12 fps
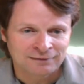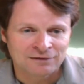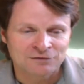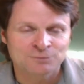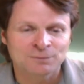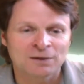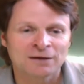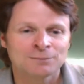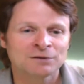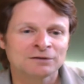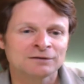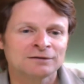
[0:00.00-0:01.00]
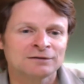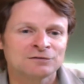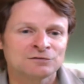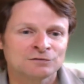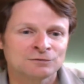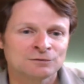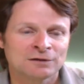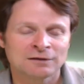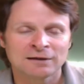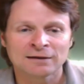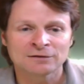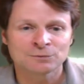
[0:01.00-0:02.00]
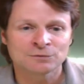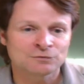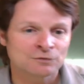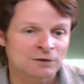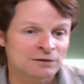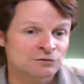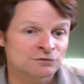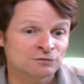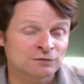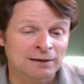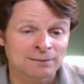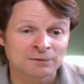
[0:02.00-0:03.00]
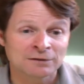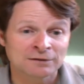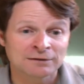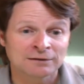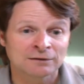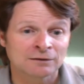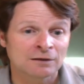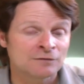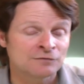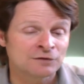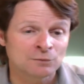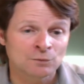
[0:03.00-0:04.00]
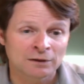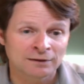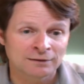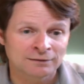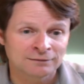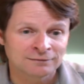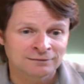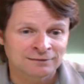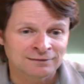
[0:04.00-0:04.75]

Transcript: is my ability to connect with friends and family in a loving way.